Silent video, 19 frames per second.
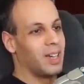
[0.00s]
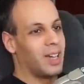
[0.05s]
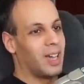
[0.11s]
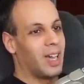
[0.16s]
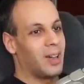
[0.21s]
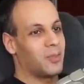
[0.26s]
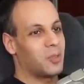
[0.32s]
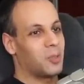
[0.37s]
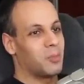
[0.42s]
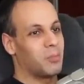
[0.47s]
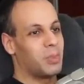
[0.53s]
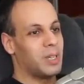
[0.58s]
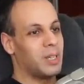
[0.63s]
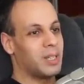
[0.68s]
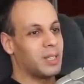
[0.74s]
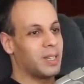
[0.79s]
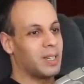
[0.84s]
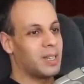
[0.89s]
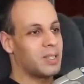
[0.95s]
after
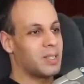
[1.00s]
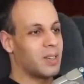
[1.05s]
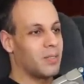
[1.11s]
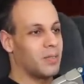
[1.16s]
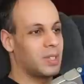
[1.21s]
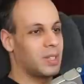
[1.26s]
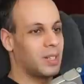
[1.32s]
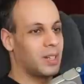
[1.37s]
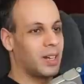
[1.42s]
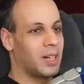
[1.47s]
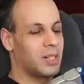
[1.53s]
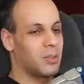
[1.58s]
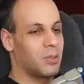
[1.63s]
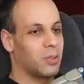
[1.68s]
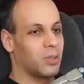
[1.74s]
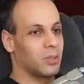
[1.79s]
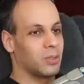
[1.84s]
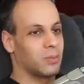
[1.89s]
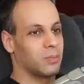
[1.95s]
beating a 79 year
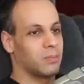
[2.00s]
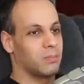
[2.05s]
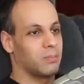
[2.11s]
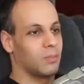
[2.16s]
old